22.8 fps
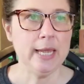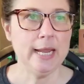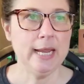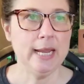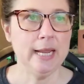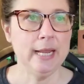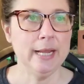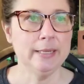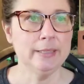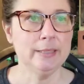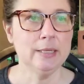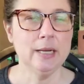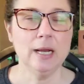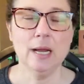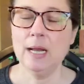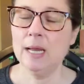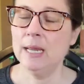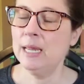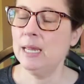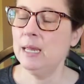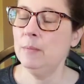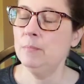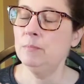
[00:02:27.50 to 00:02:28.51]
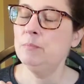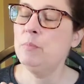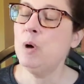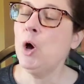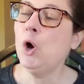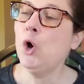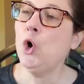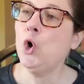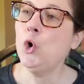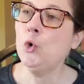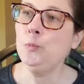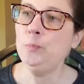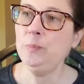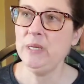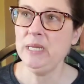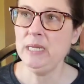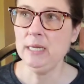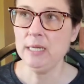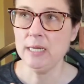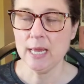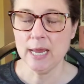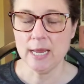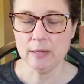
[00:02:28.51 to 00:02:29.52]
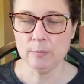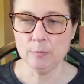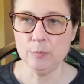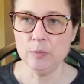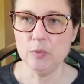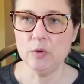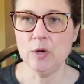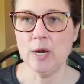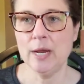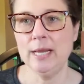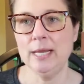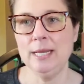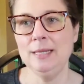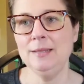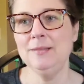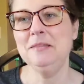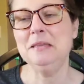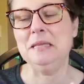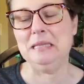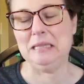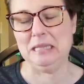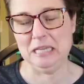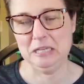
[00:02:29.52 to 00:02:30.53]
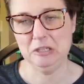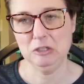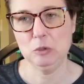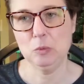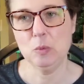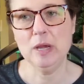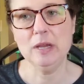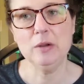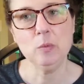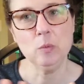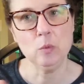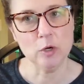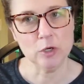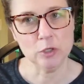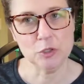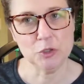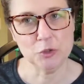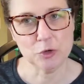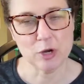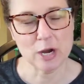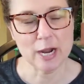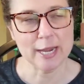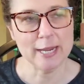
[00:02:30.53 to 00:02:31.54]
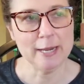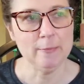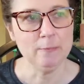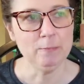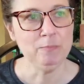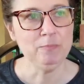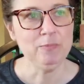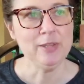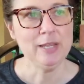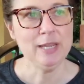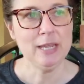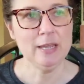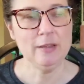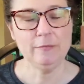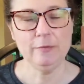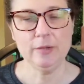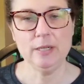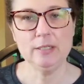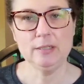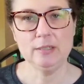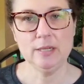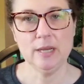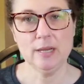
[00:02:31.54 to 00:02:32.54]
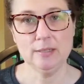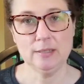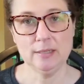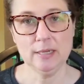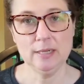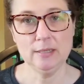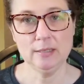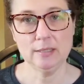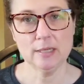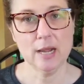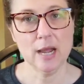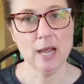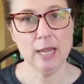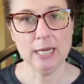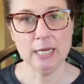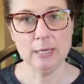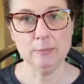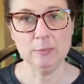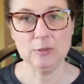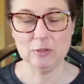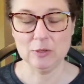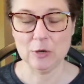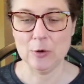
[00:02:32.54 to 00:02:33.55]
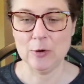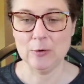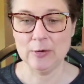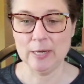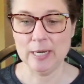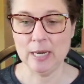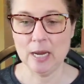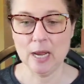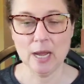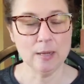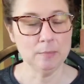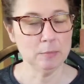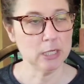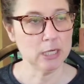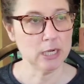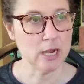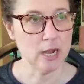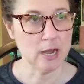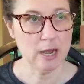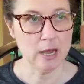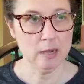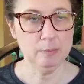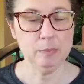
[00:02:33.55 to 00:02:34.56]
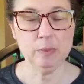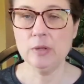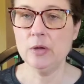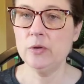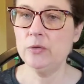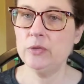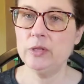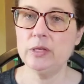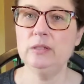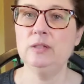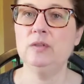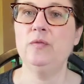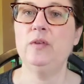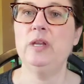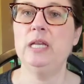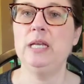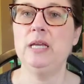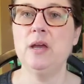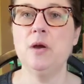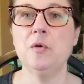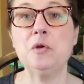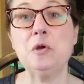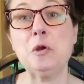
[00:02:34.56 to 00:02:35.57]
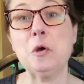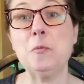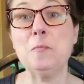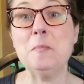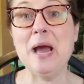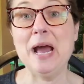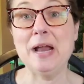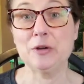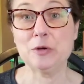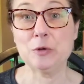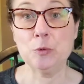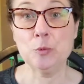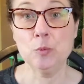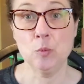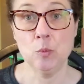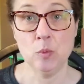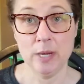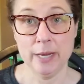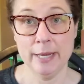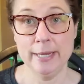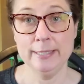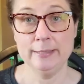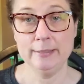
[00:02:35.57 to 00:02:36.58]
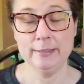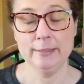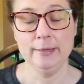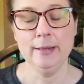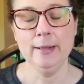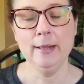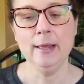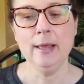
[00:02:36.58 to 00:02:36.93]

And I am hoping and praying that this one works right. If it doesn't, I am sorry. I'm going to upload this video no matter what.